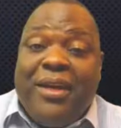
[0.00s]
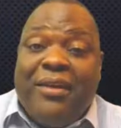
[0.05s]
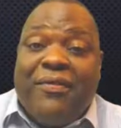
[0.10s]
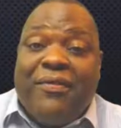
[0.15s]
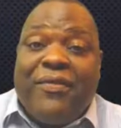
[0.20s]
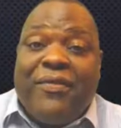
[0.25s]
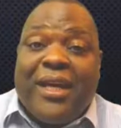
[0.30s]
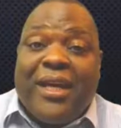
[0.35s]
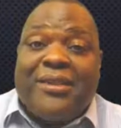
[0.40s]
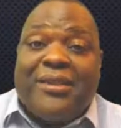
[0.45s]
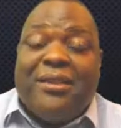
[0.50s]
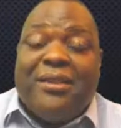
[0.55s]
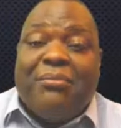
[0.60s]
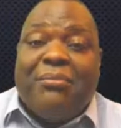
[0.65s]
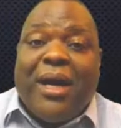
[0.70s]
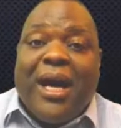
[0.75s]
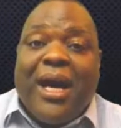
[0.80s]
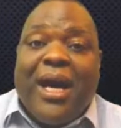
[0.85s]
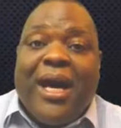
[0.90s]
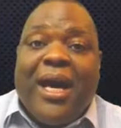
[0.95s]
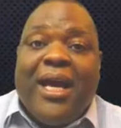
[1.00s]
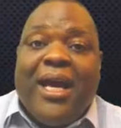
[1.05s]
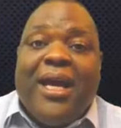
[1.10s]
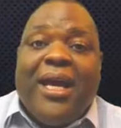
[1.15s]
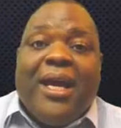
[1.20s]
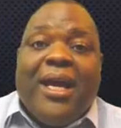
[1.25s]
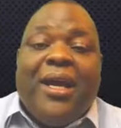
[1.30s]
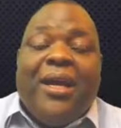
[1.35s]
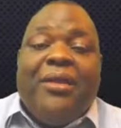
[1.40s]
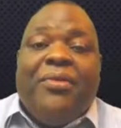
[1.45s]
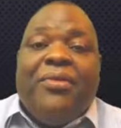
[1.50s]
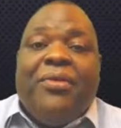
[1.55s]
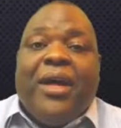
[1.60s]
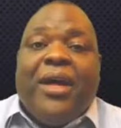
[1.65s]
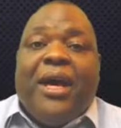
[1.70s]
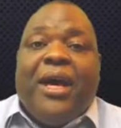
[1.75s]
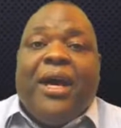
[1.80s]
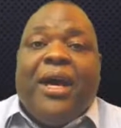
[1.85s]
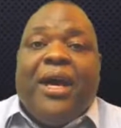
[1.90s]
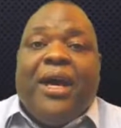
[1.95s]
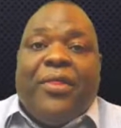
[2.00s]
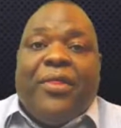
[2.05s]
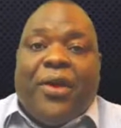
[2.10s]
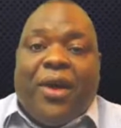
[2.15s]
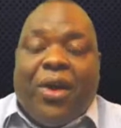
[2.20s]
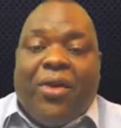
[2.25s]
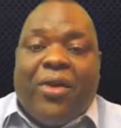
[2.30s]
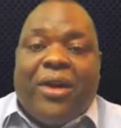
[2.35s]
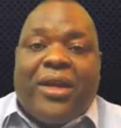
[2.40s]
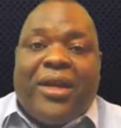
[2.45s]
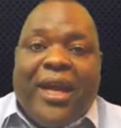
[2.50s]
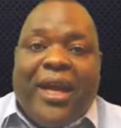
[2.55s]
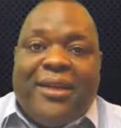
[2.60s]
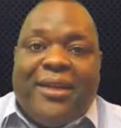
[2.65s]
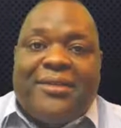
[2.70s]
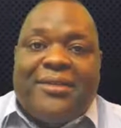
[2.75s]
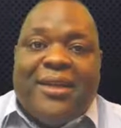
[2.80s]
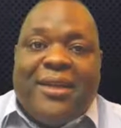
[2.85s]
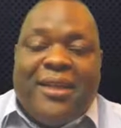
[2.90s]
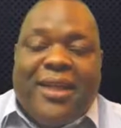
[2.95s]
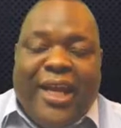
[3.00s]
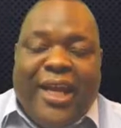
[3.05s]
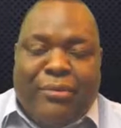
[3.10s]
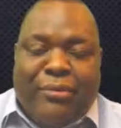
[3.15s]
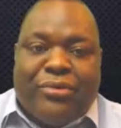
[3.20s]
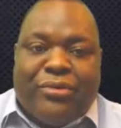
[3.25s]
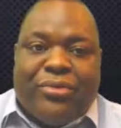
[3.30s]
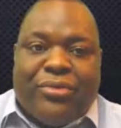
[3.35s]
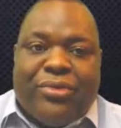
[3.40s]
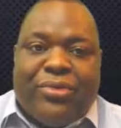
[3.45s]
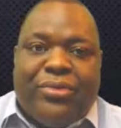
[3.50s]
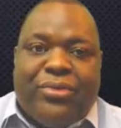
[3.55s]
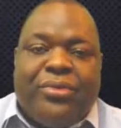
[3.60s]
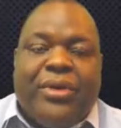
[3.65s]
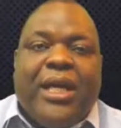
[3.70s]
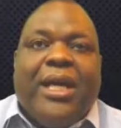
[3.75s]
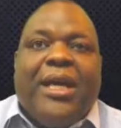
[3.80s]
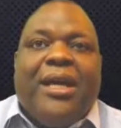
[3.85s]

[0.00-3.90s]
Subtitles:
affected by the hurricanes that came through